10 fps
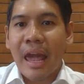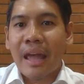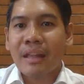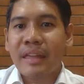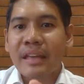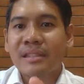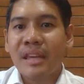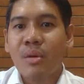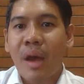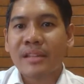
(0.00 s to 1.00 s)
and they see
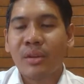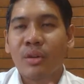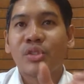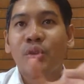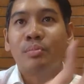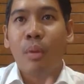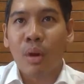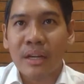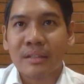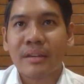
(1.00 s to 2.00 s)
you as your
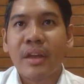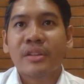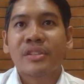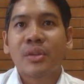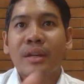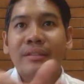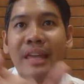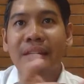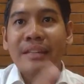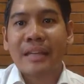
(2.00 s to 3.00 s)
support so that
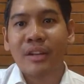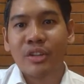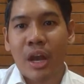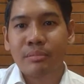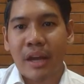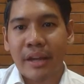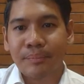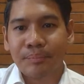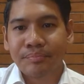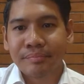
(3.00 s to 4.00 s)
they can get their job done
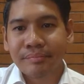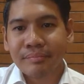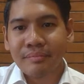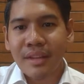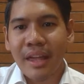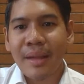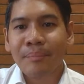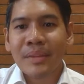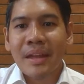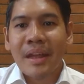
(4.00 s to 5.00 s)
okay
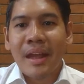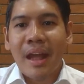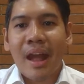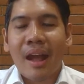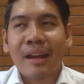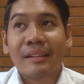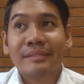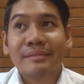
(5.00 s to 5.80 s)
uh,